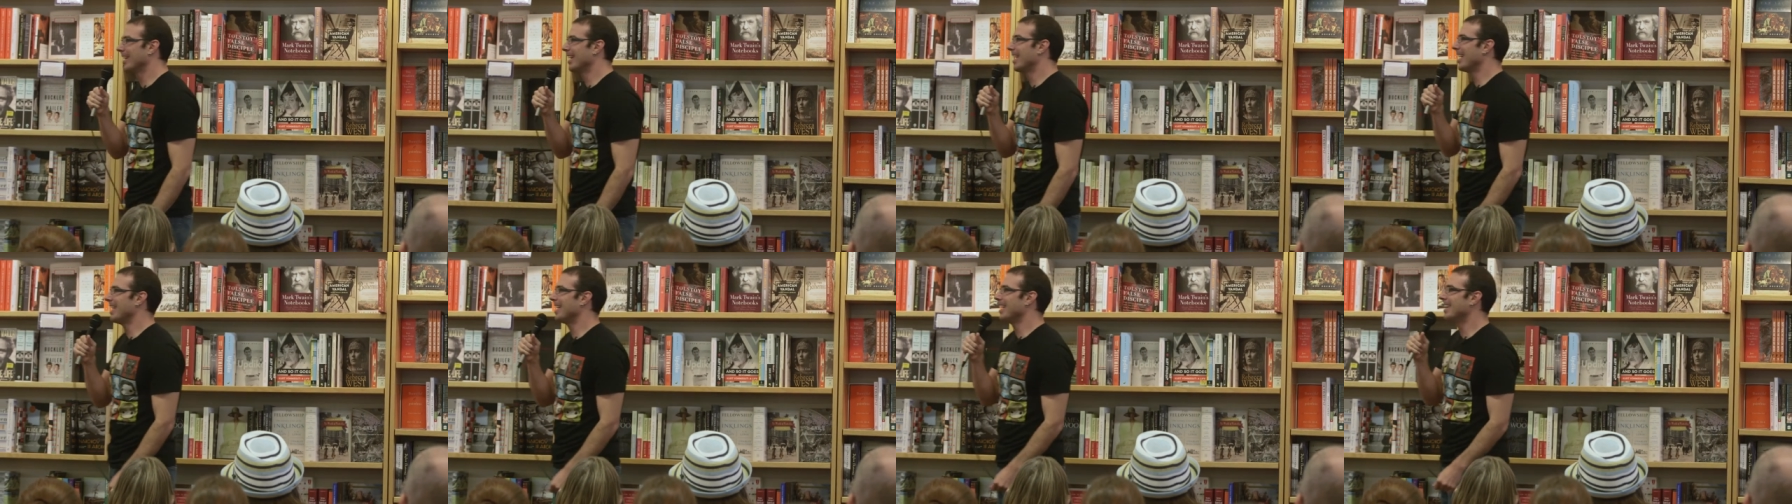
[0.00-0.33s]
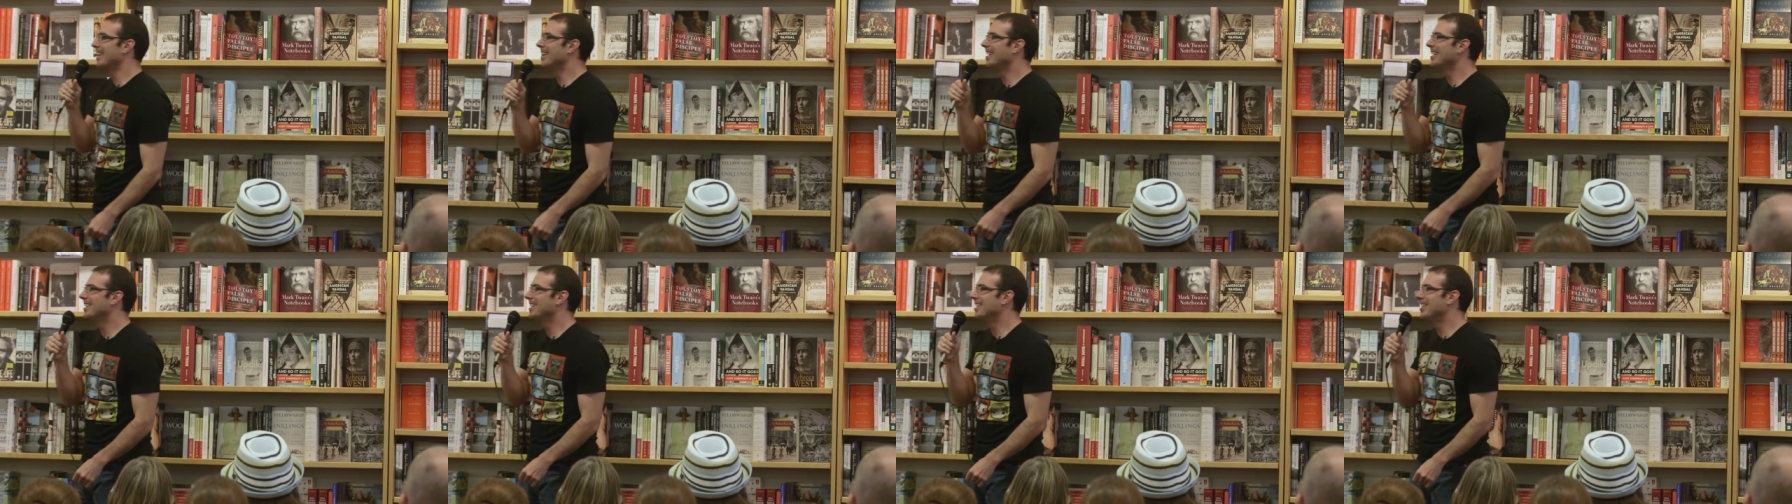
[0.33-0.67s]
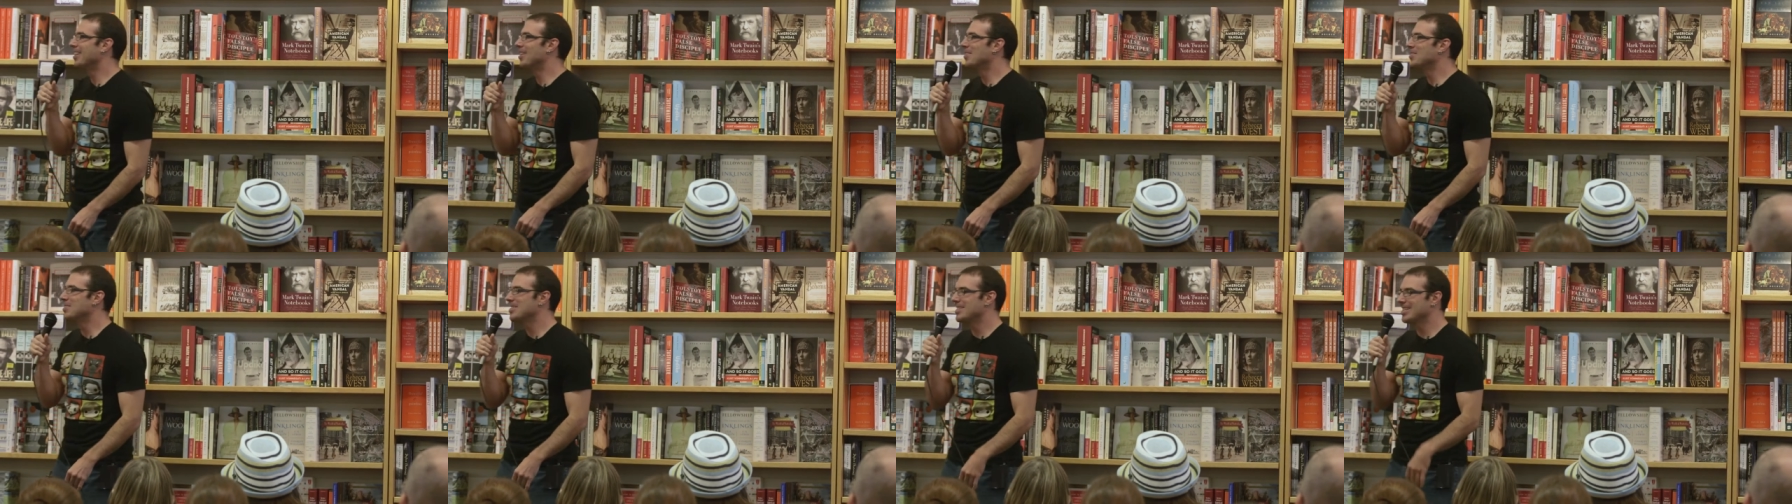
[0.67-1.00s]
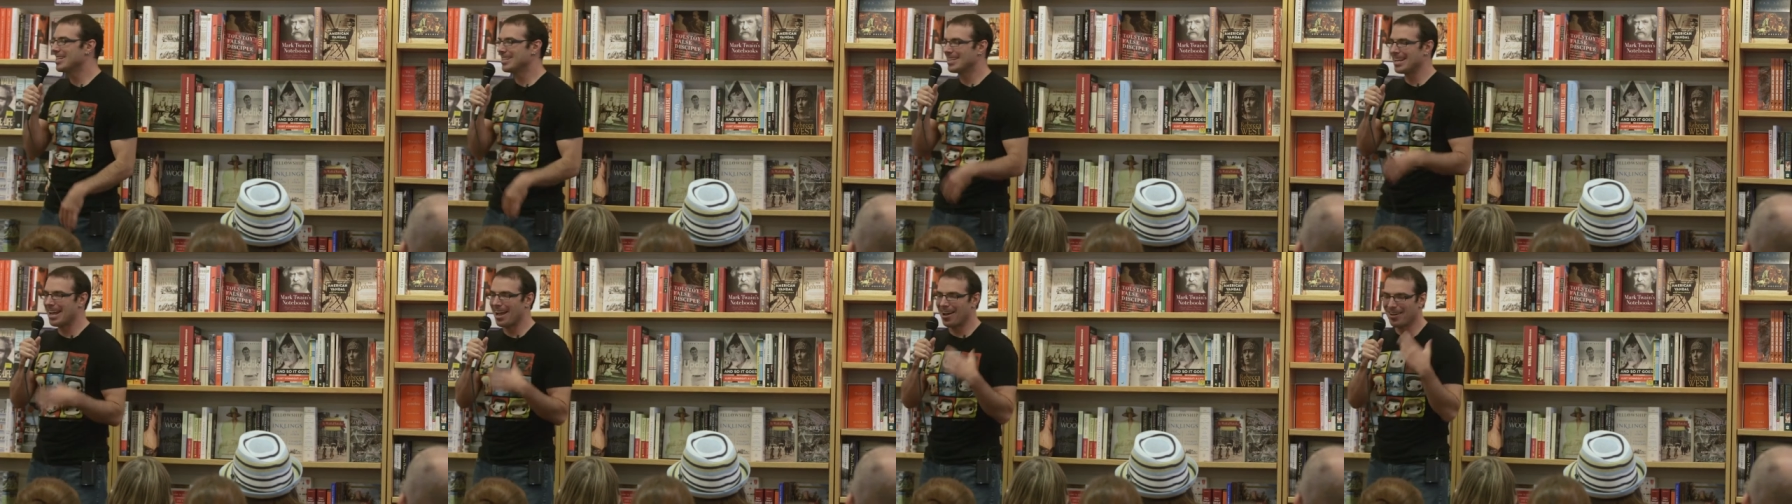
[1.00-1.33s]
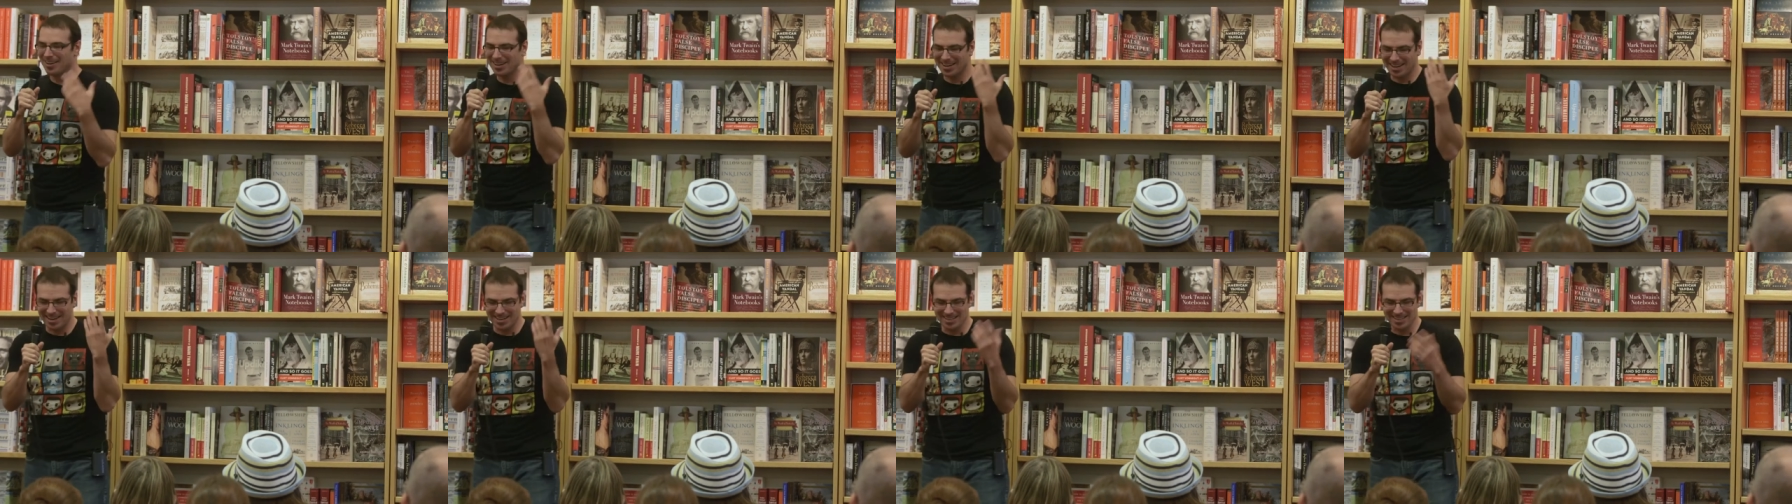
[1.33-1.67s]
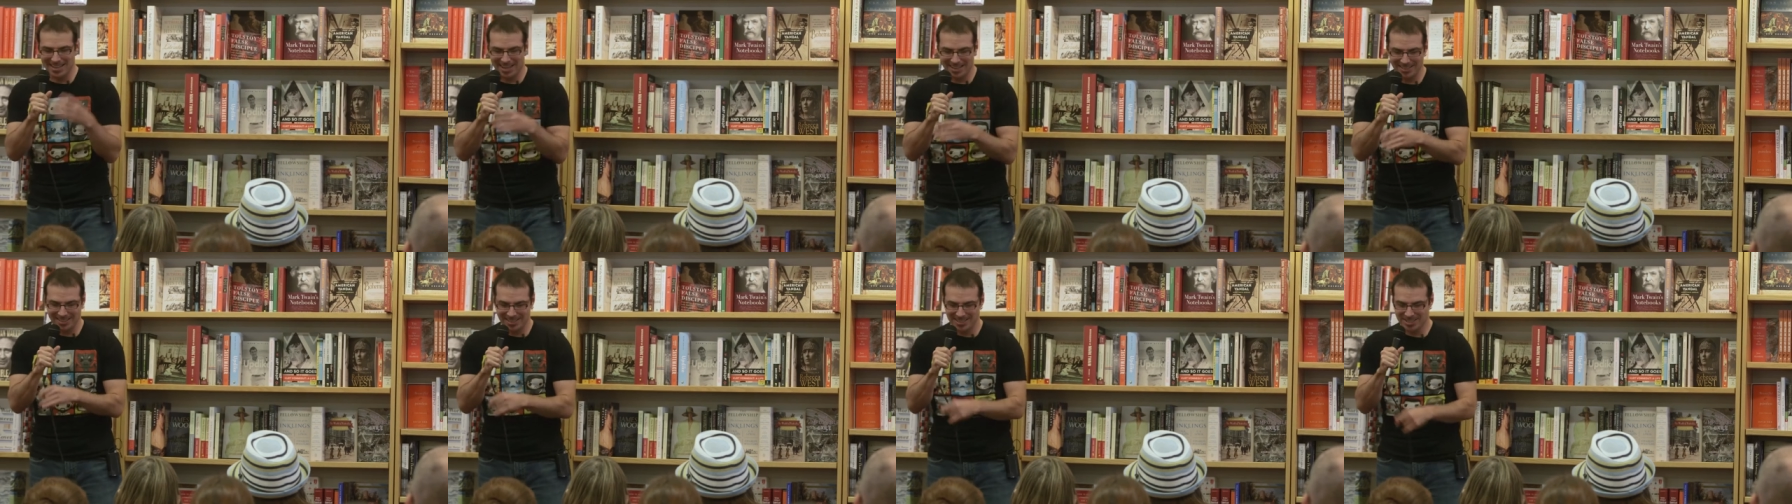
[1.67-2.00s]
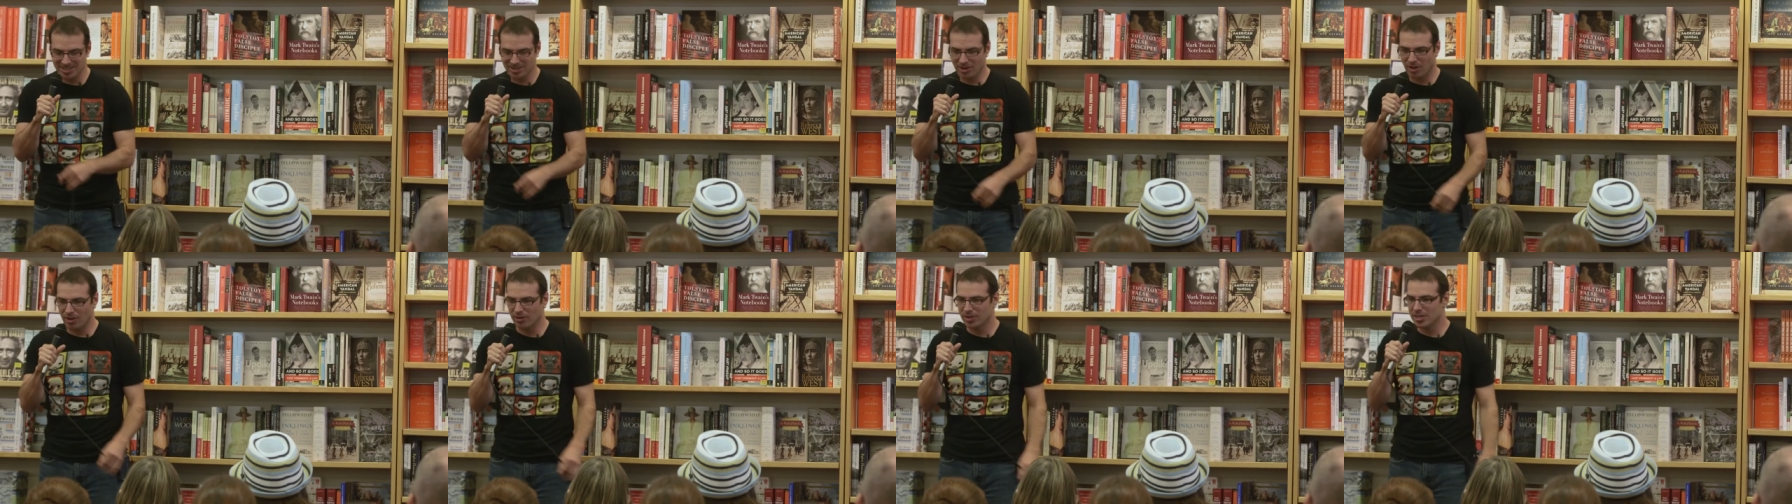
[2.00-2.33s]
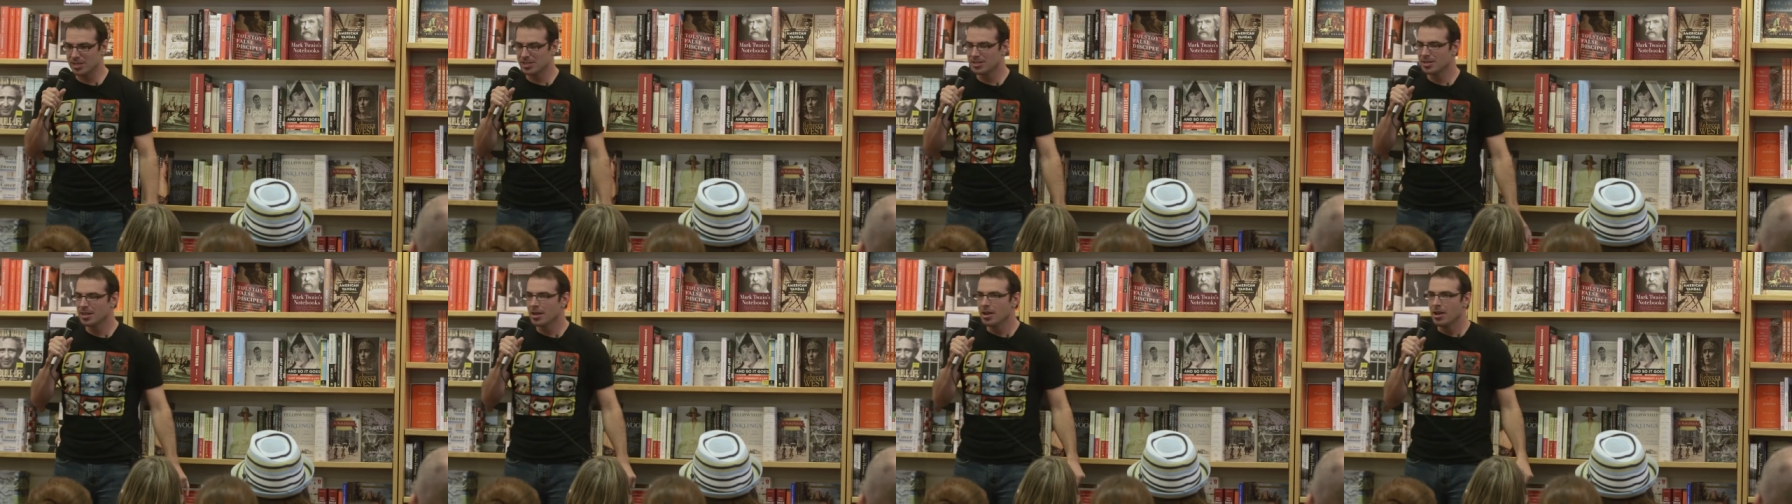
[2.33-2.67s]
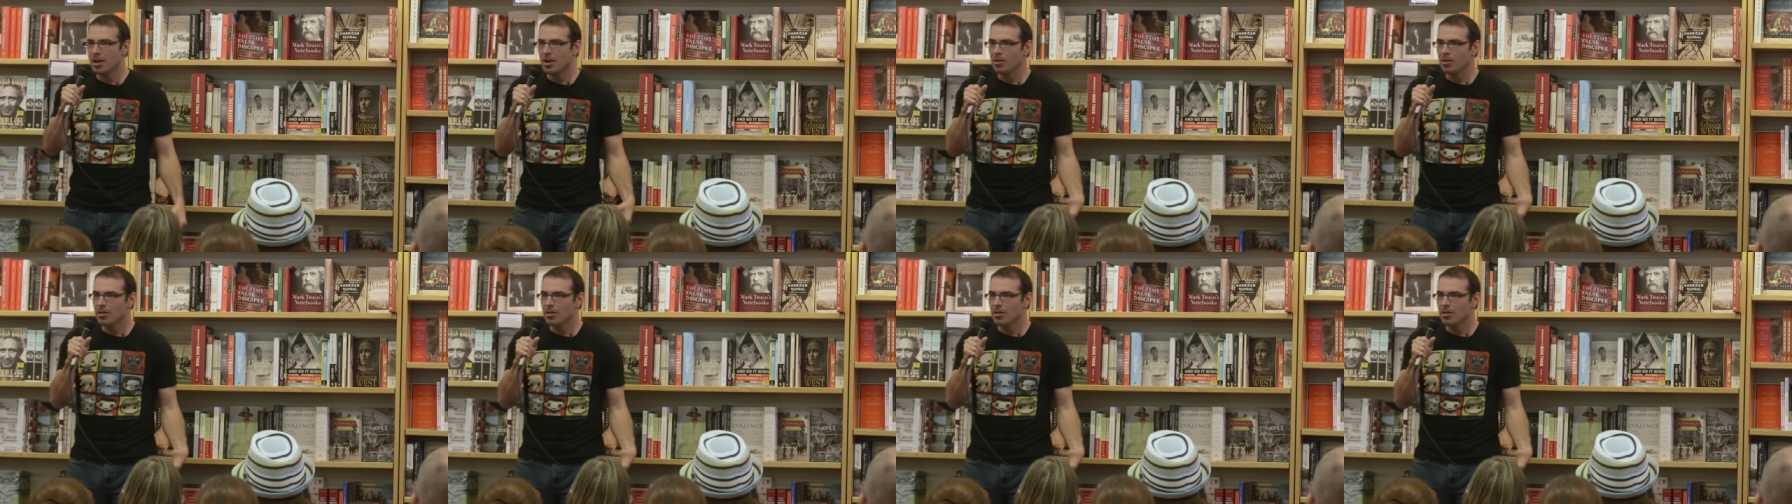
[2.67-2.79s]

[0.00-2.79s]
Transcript: and I, you know, sit down and I, I listen to all these